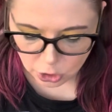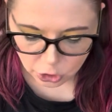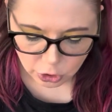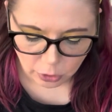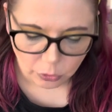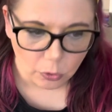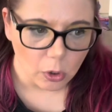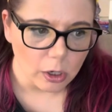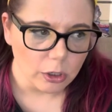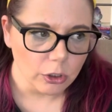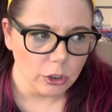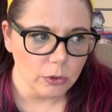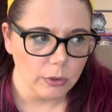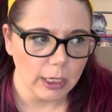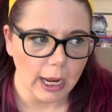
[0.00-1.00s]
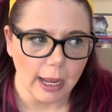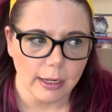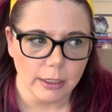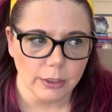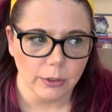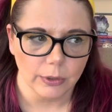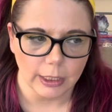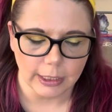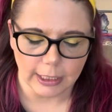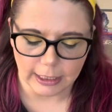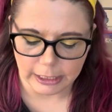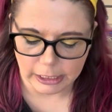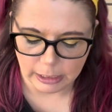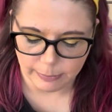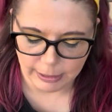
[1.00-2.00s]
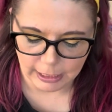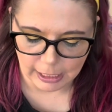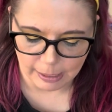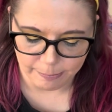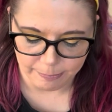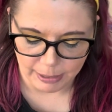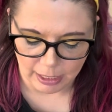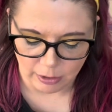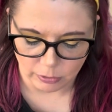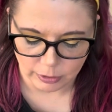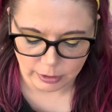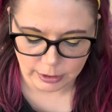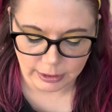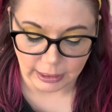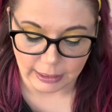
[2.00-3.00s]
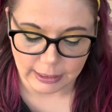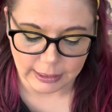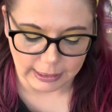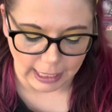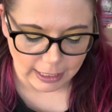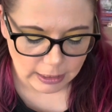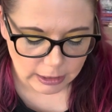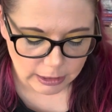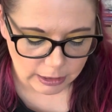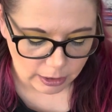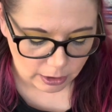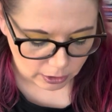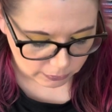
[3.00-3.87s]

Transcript: so there are two tens, so this is going to be about success